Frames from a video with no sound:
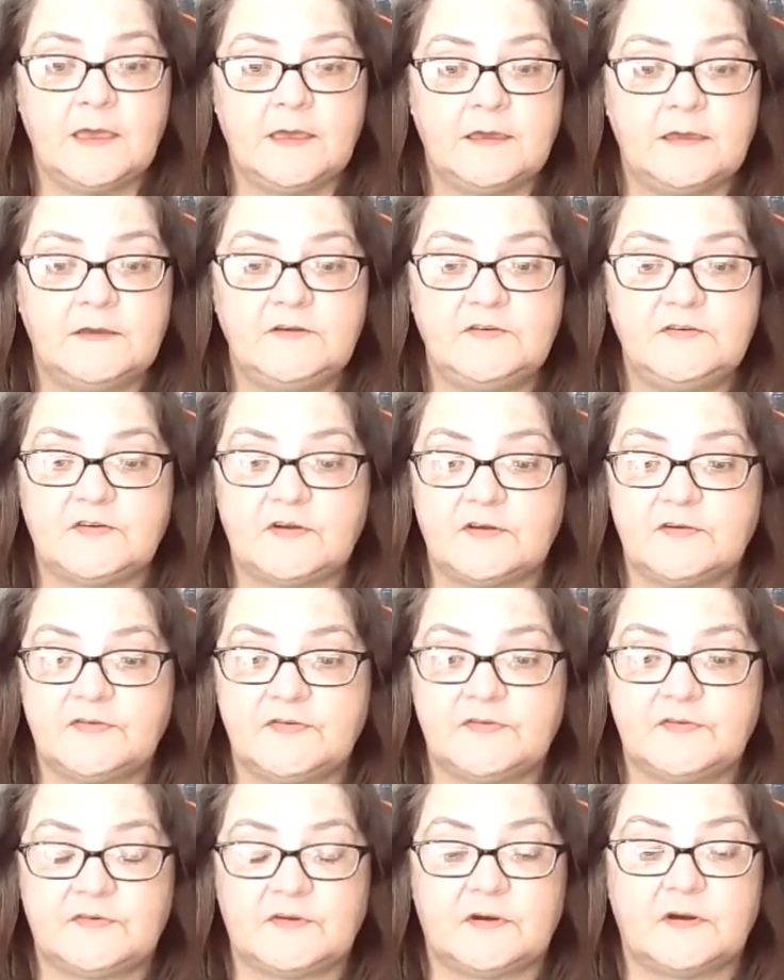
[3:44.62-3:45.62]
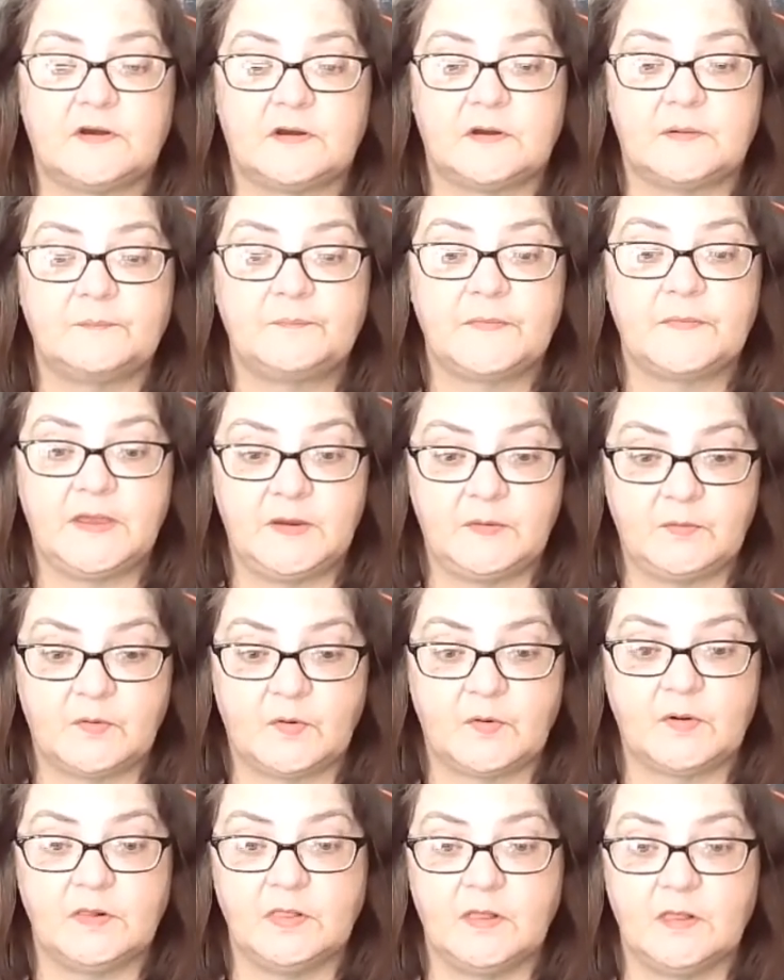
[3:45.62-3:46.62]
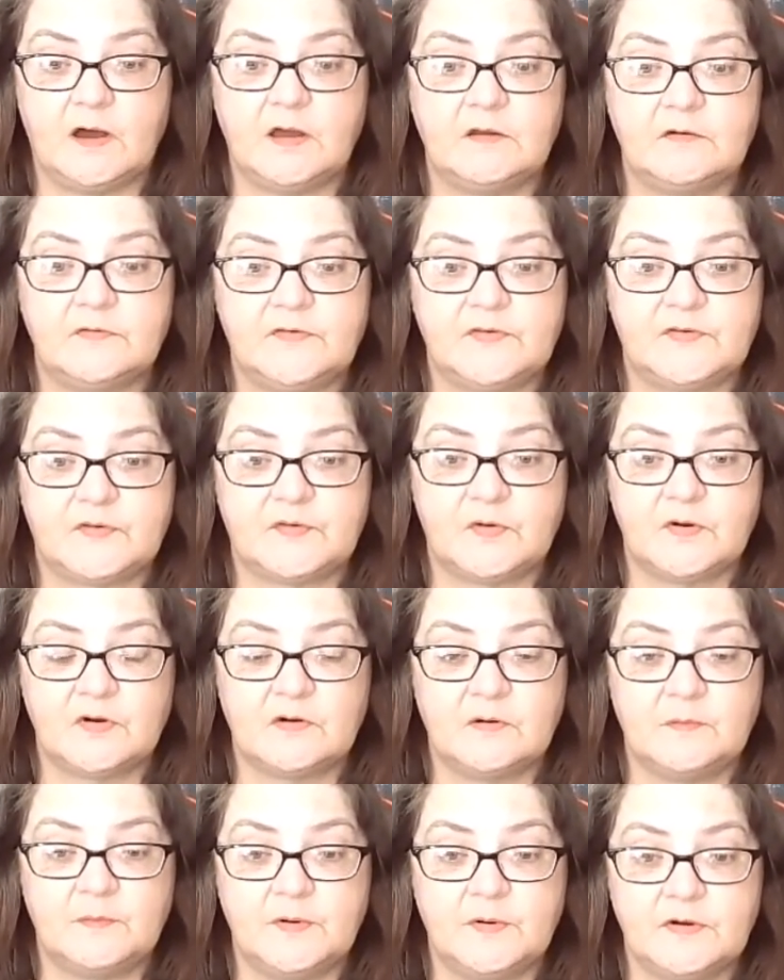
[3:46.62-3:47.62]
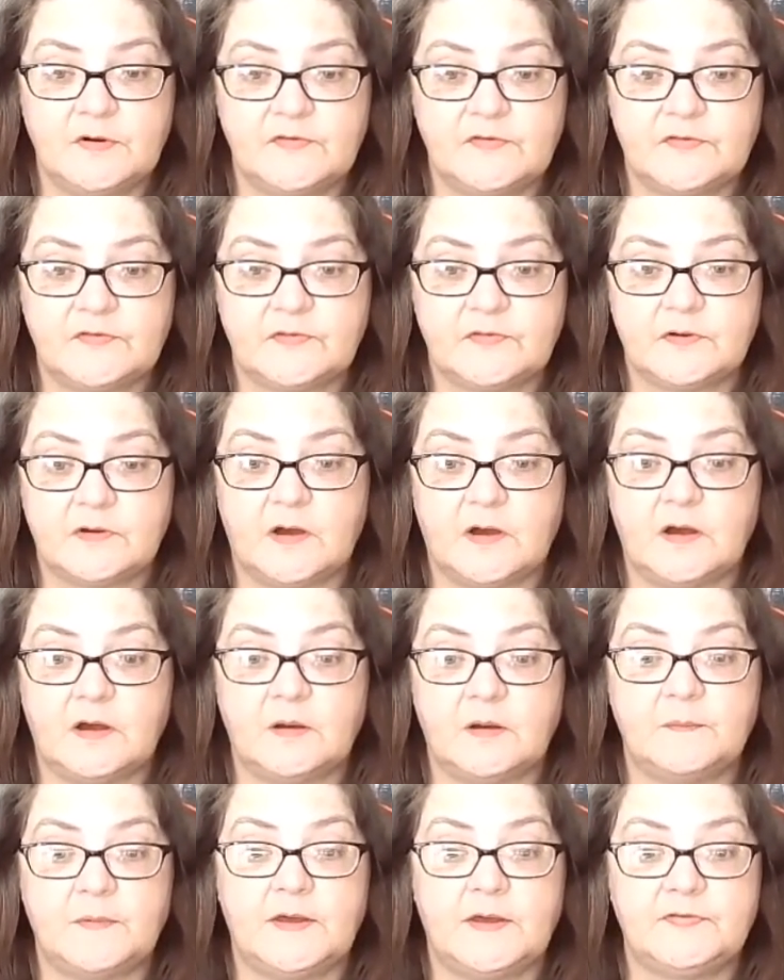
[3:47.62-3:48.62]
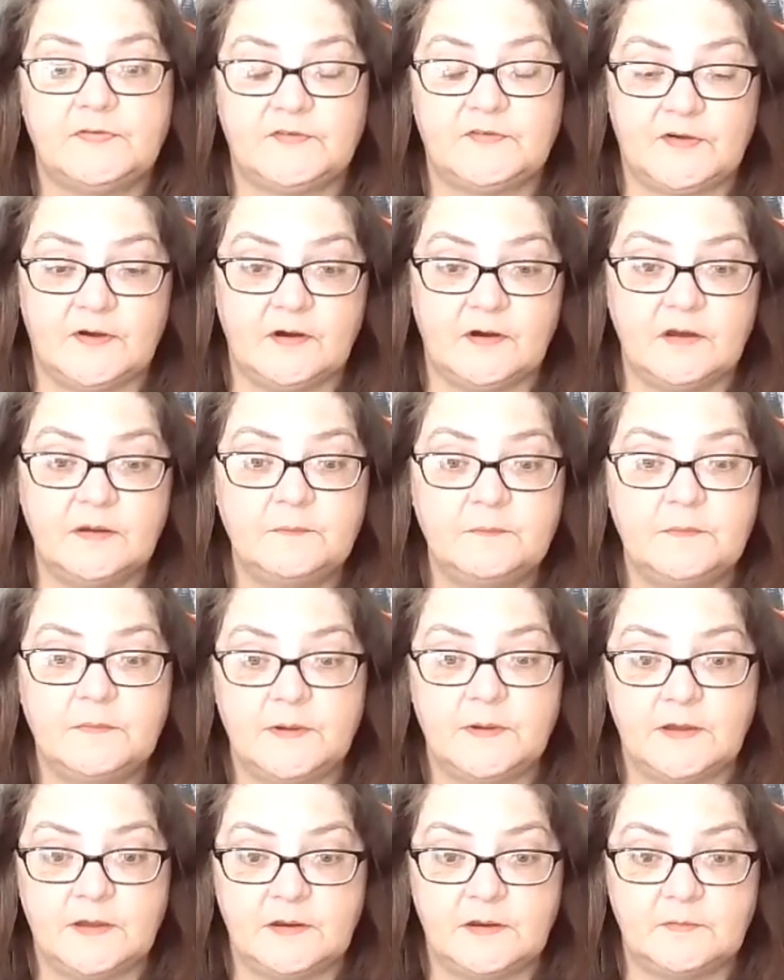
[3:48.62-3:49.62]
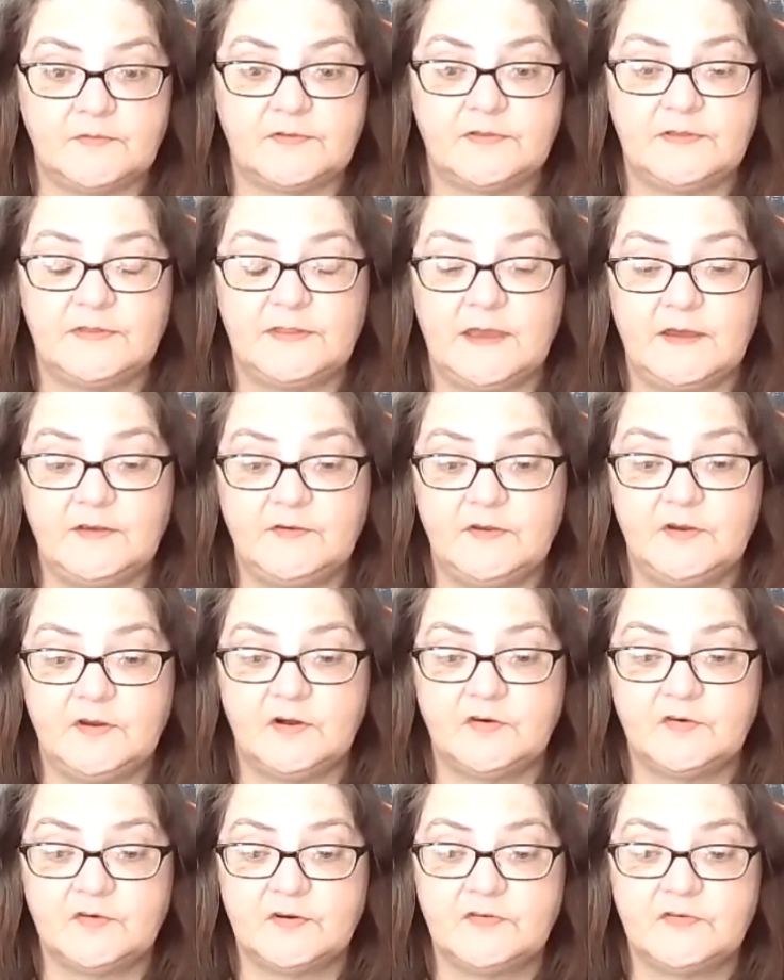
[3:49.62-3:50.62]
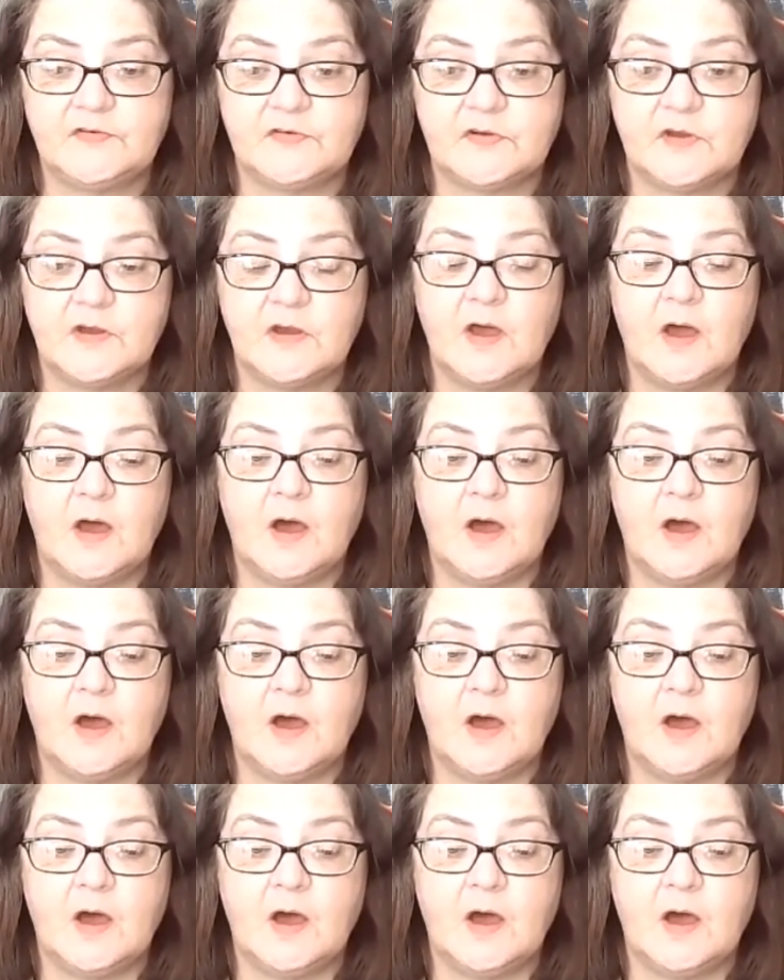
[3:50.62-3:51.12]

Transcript: He wrote a lot of historical books at the time, and it was in the 1800s.